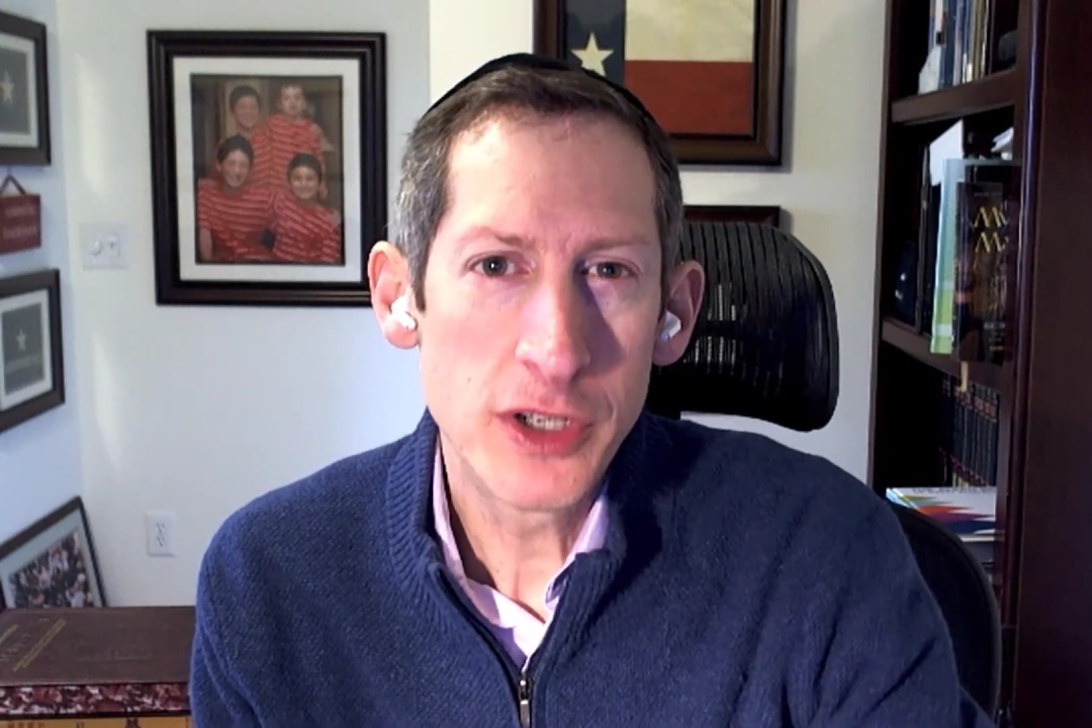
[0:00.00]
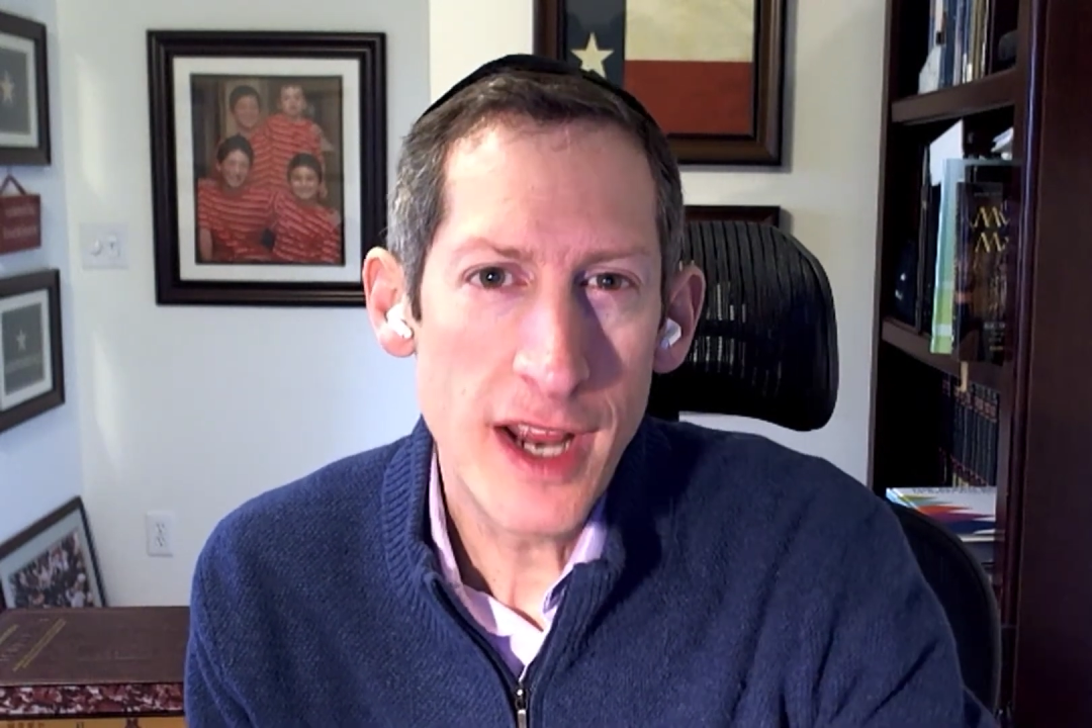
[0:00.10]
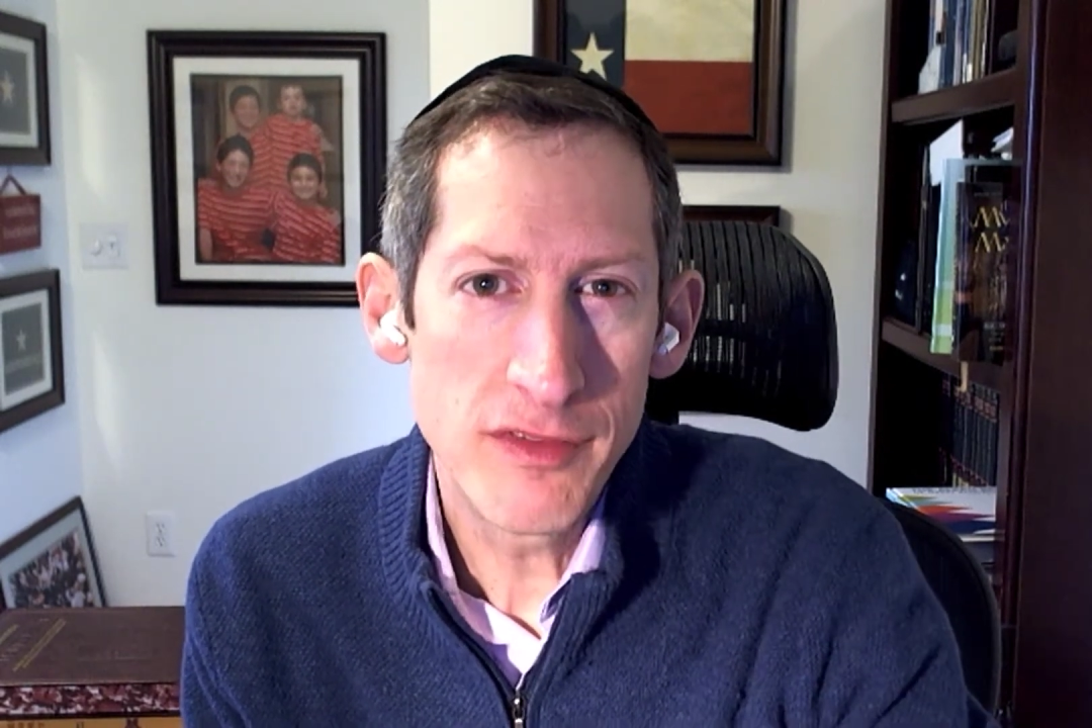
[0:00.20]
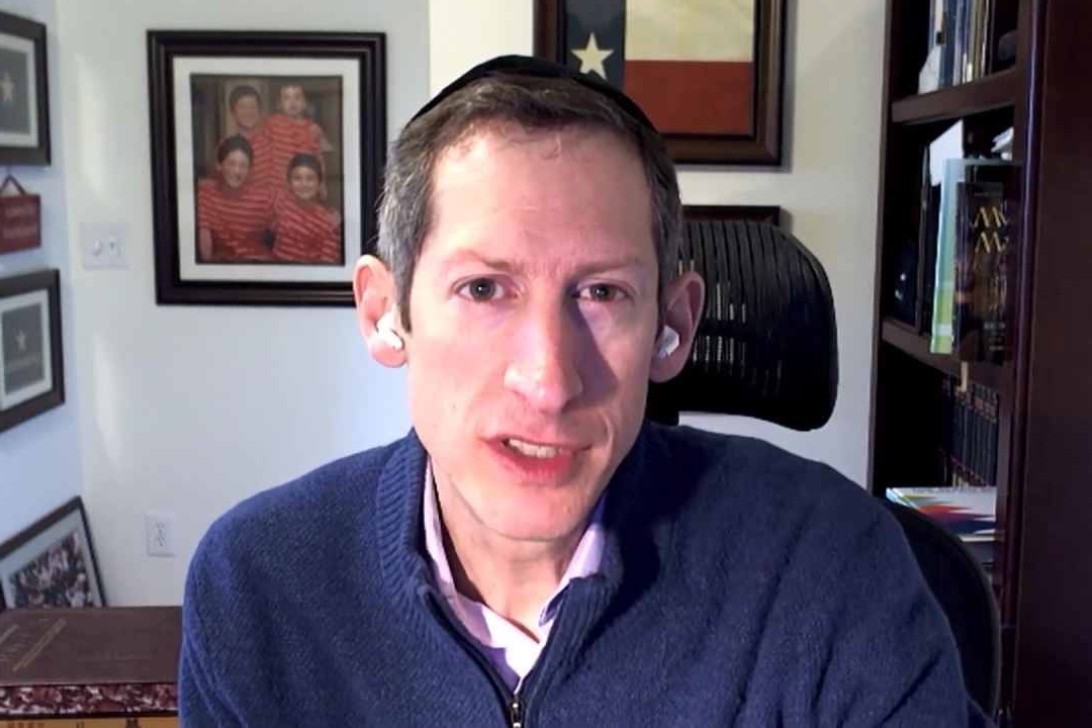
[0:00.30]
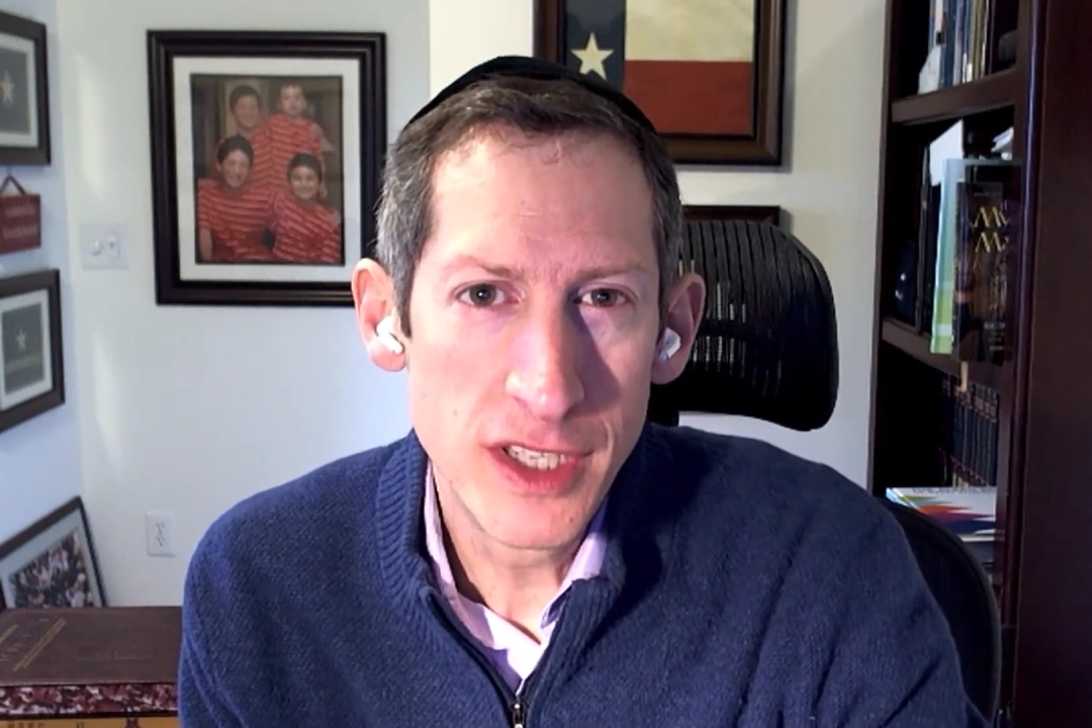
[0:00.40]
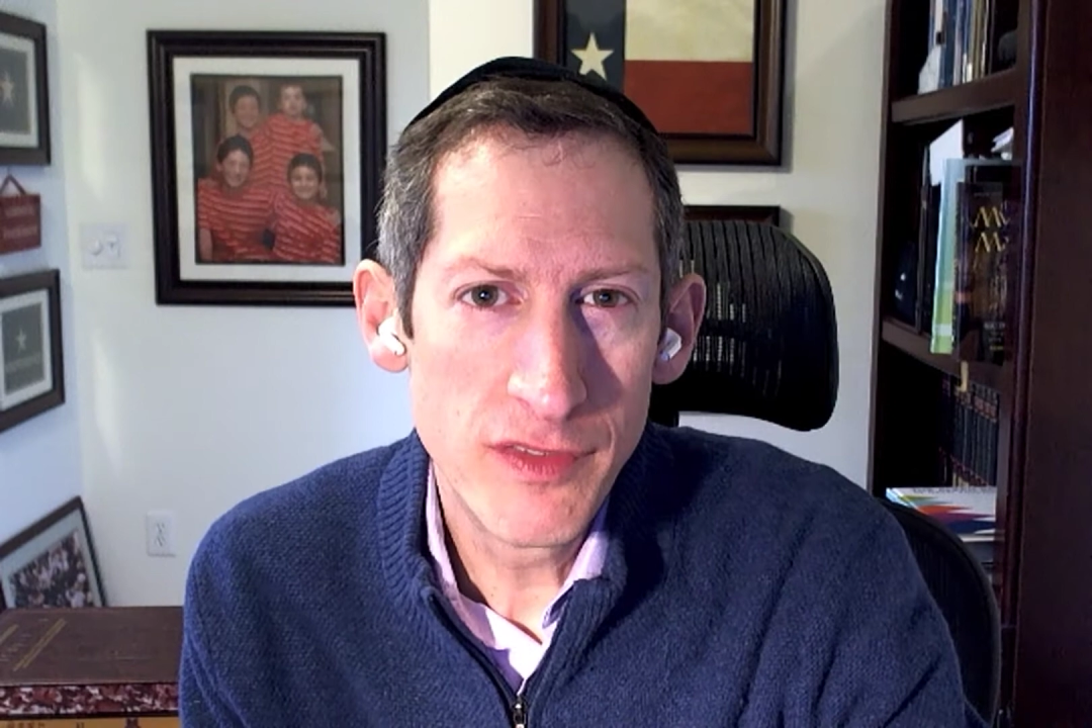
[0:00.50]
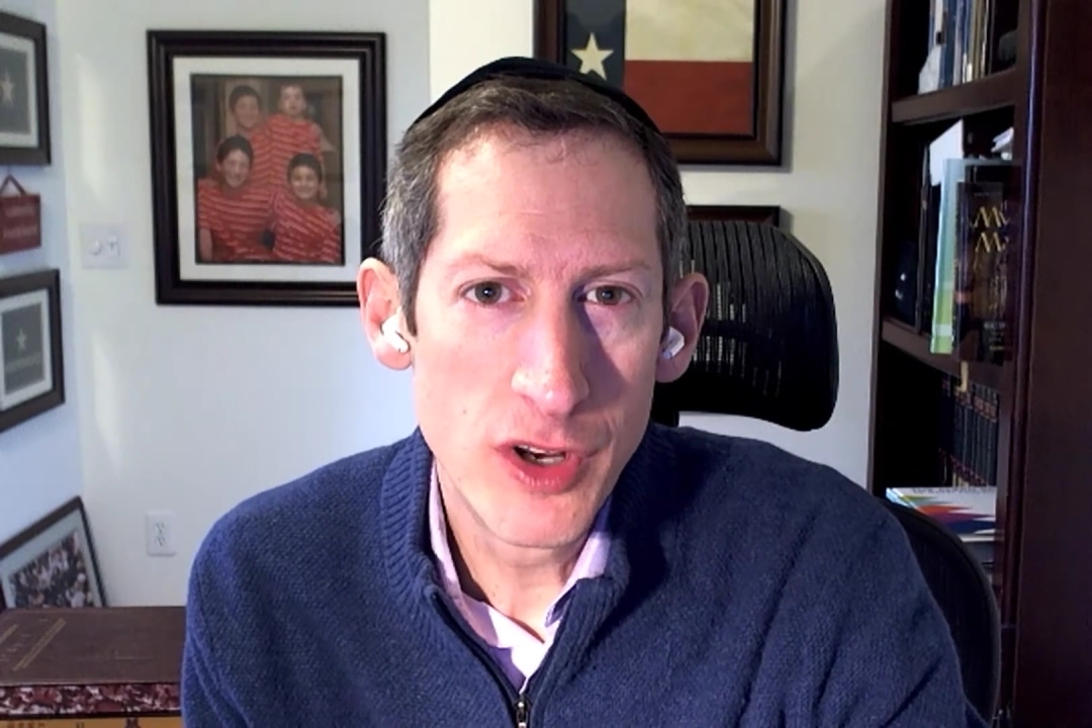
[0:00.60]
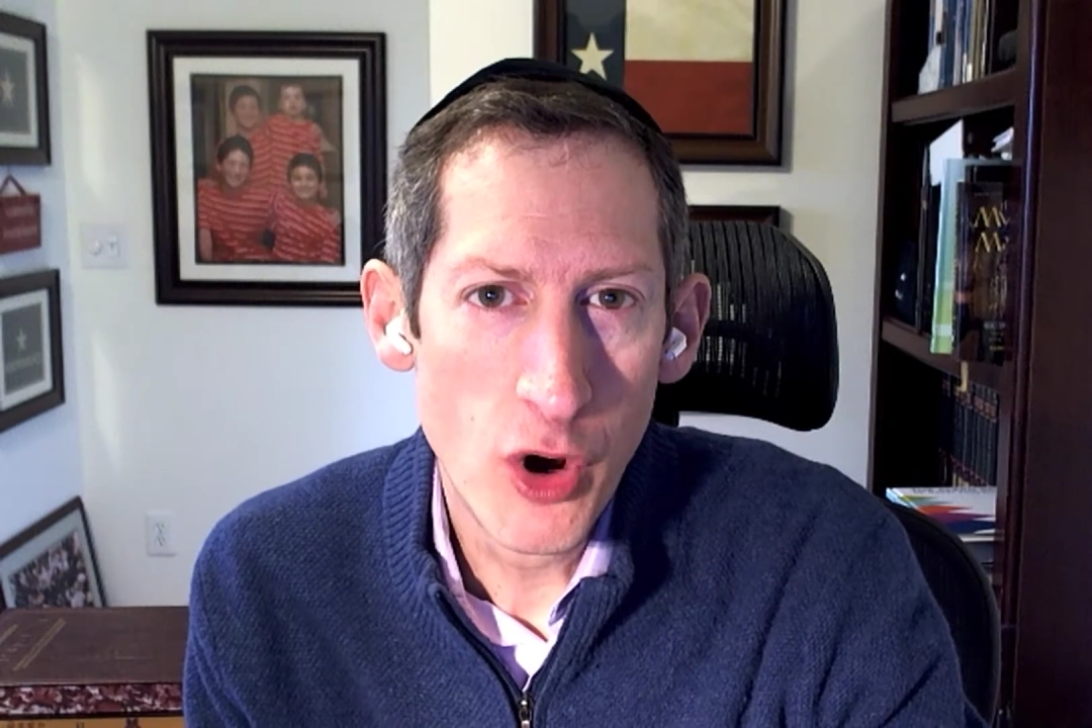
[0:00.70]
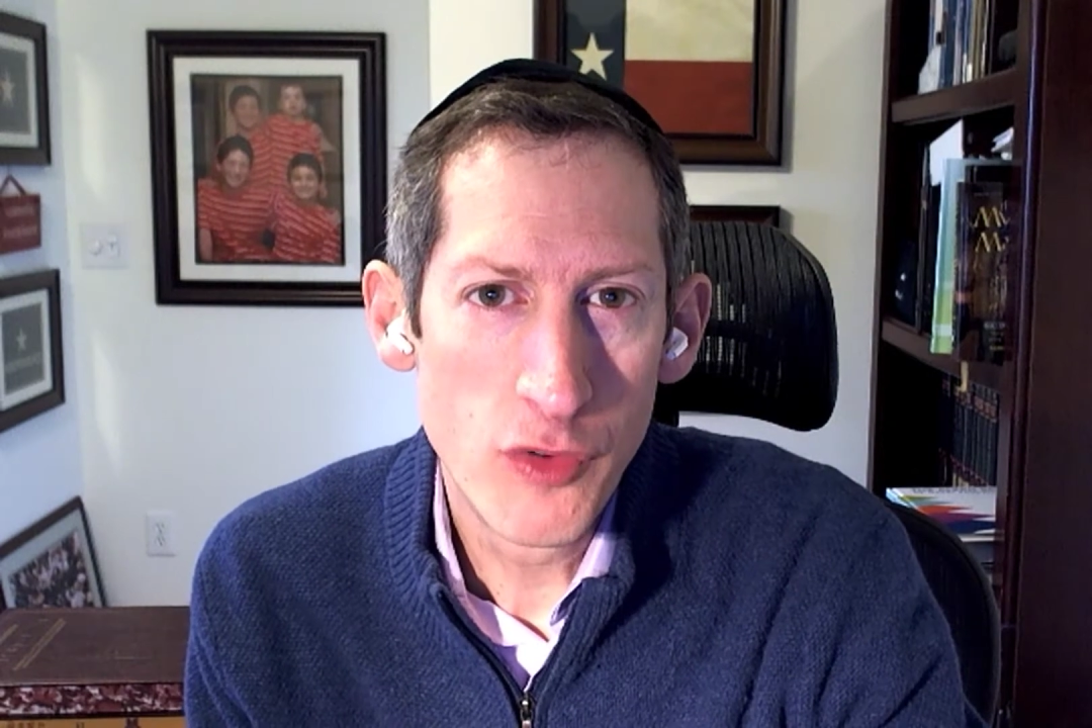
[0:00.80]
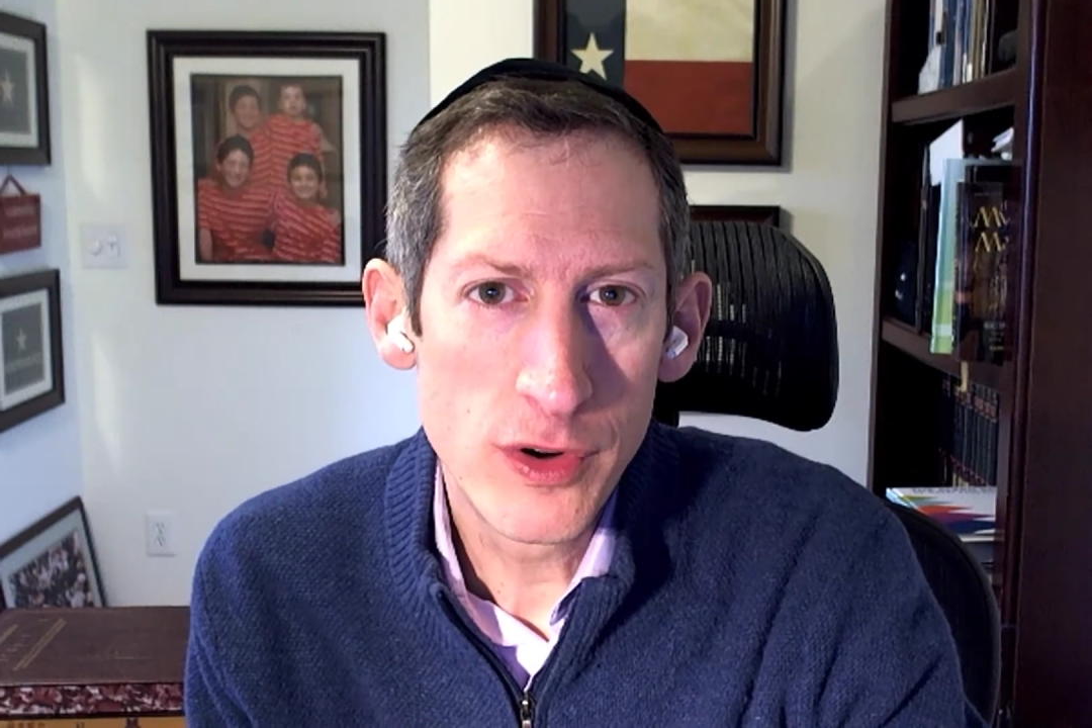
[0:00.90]
have to give it
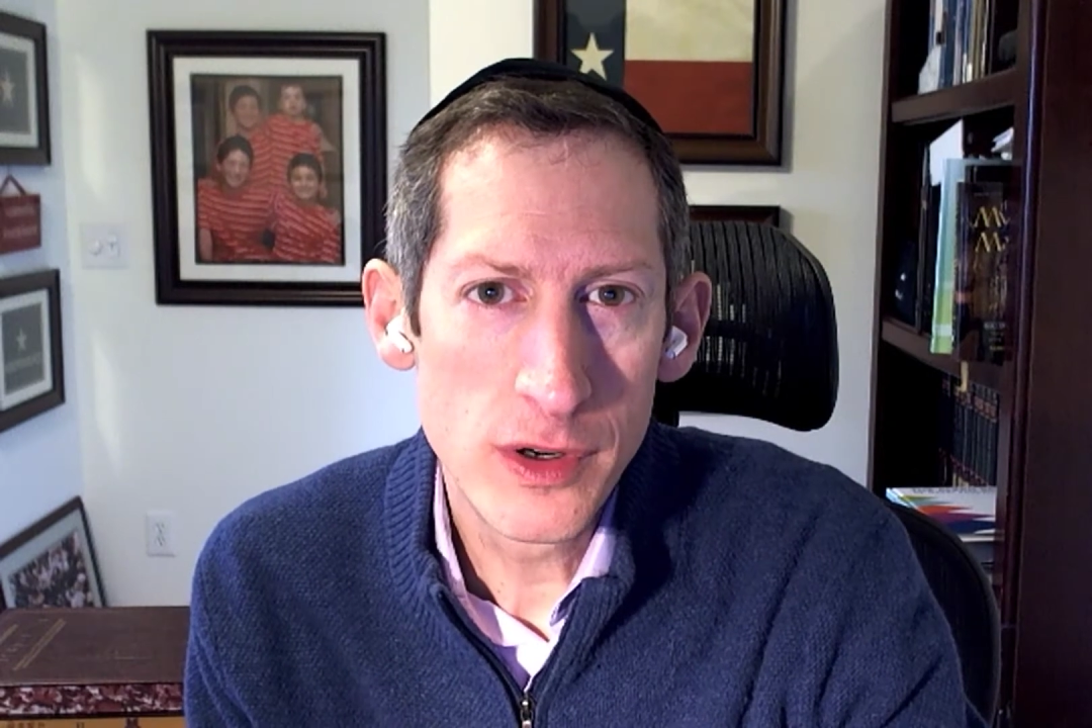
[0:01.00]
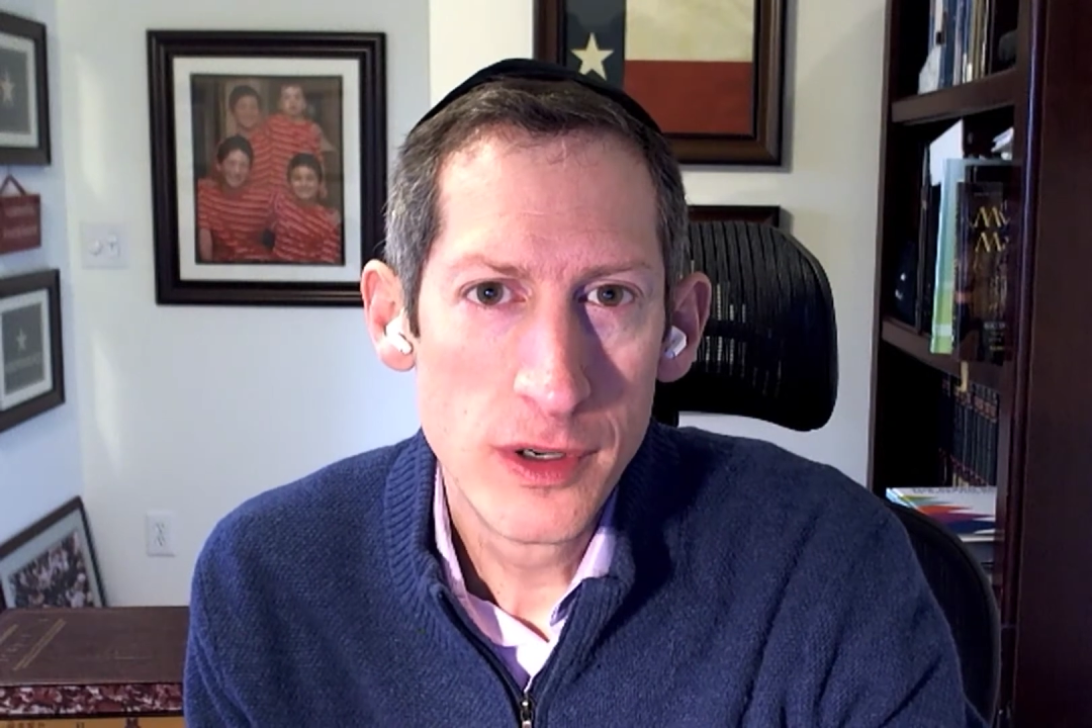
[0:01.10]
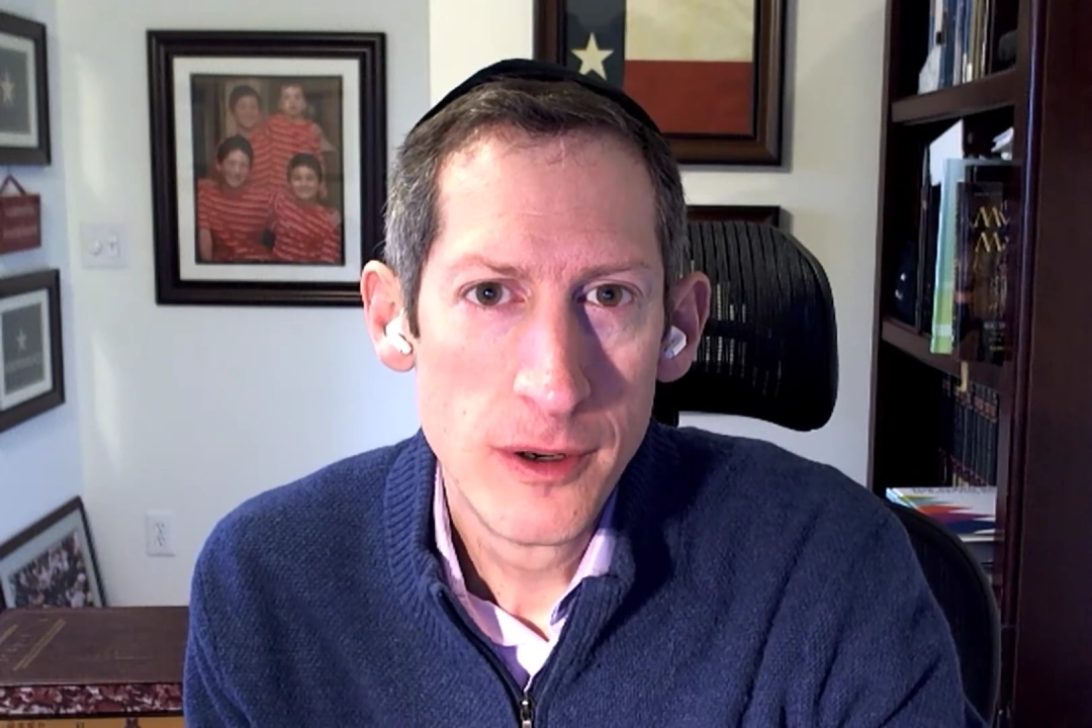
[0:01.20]
over